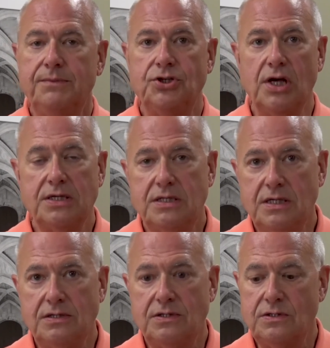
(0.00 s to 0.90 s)

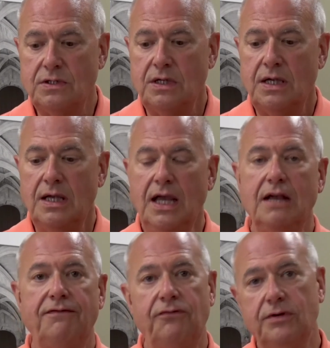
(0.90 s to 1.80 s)
justice,
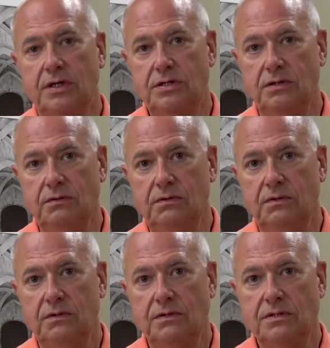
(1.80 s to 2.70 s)
and fortitude.
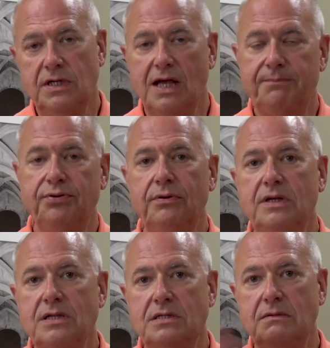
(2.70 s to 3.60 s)
So you got
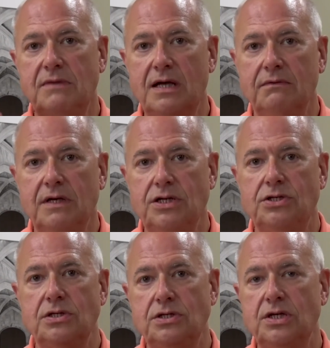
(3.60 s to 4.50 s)
prudence,
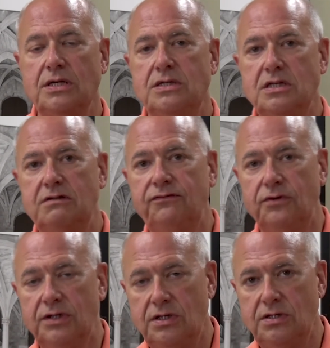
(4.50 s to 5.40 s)
moderation, justice,
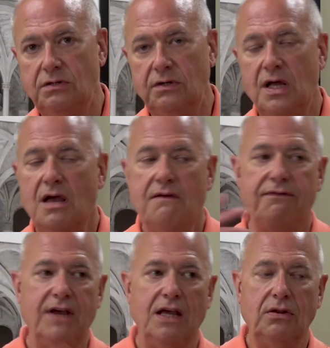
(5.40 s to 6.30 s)
fortitude,
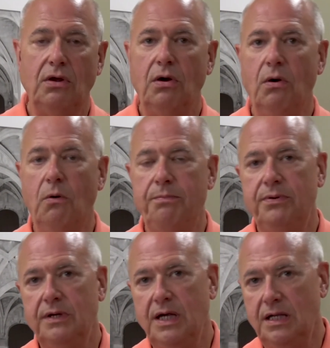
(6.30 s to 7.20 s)
faith, hope,
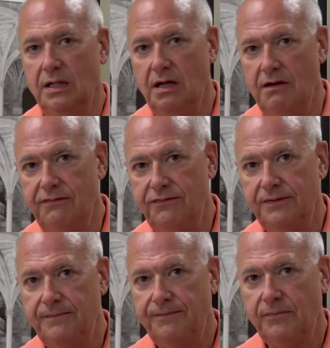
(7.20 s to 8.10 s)
and love.
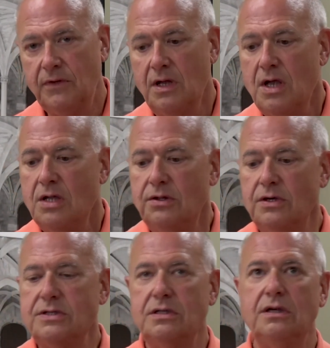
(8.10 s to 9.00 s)

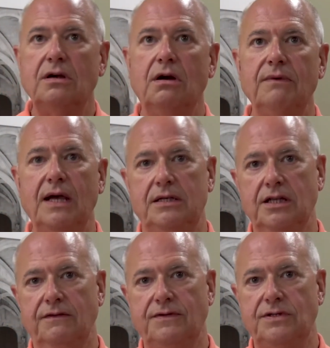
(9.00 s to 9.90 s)
Those are the
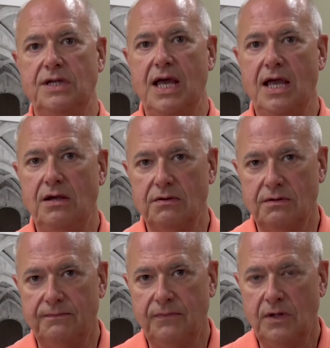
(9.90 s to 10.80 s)
correctives to
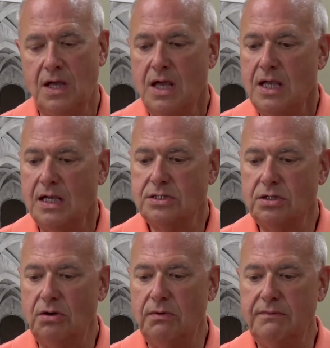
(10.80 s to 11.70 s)
anger. And
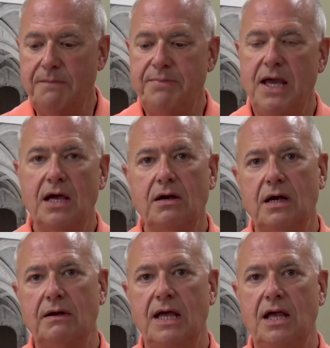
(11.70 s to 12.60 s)
so when we pair
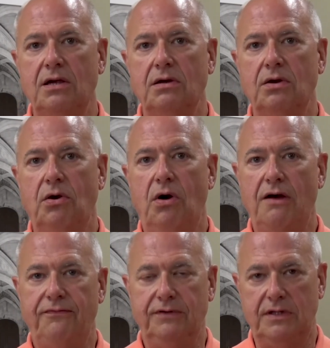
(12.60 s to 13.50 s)
our anger
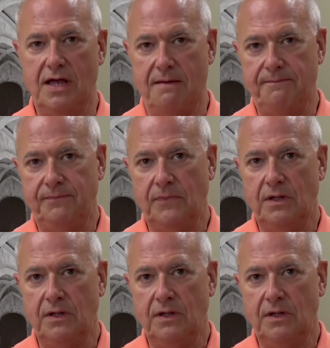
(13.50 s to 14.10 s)
off with them,